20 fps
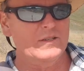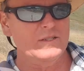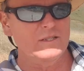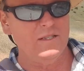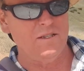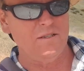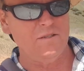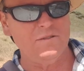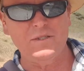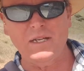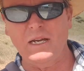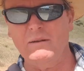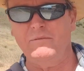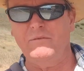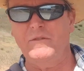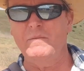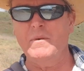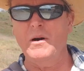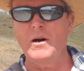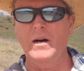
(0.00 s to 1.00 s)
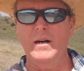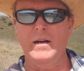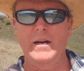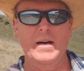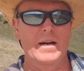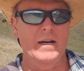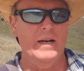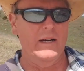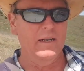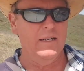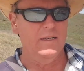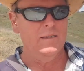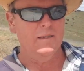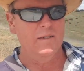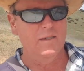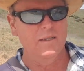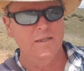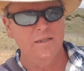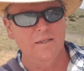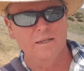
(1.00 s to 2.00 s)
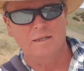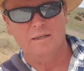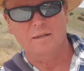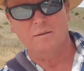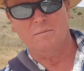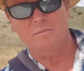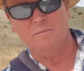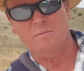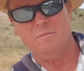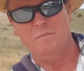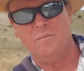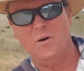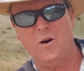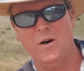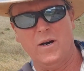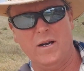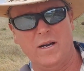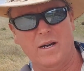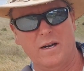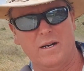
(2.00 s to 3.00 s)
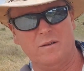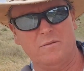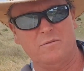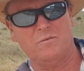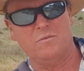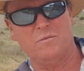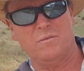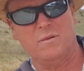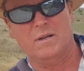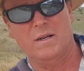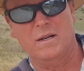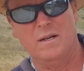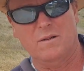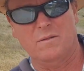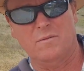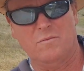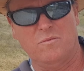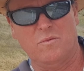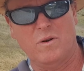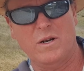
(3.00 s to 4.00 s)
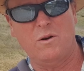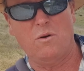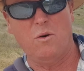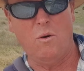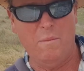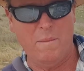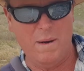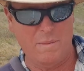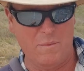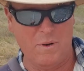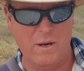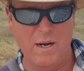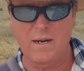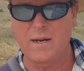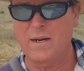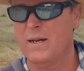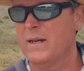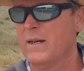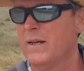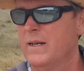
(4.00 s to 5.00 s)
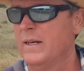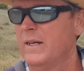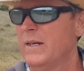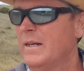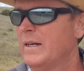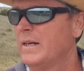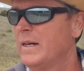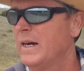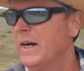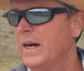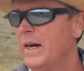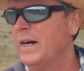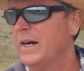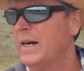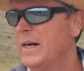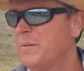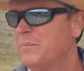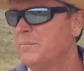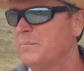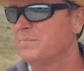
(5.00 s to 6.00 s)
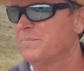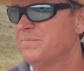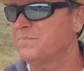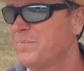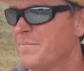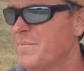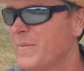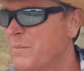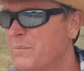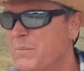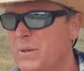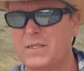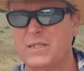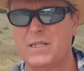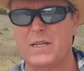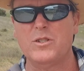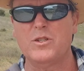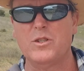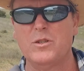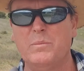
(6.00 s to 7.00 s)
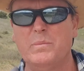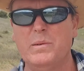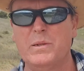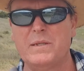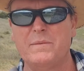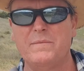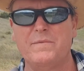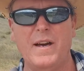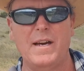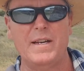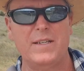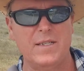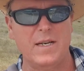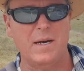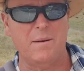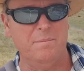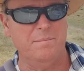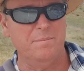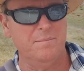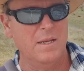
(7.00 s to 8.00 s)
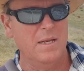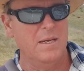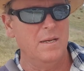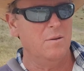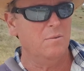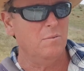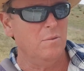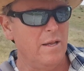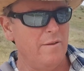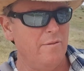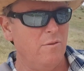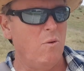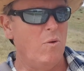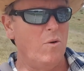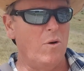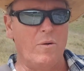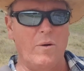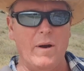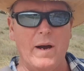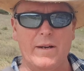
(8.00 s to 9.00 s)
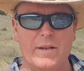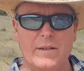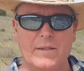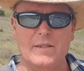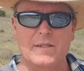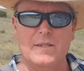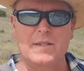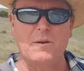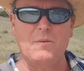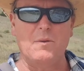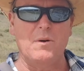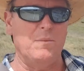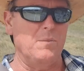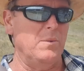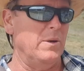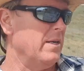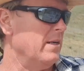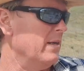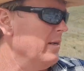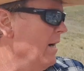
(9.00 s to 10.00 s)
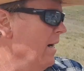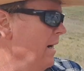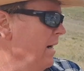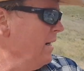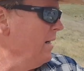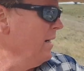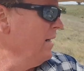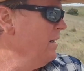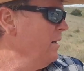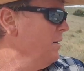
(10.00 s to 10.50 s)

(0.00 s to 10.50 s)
goes a little deep for my uh, my uh, recall memory um, but uh, put some facts up we'll have a walk around and see what we can uh,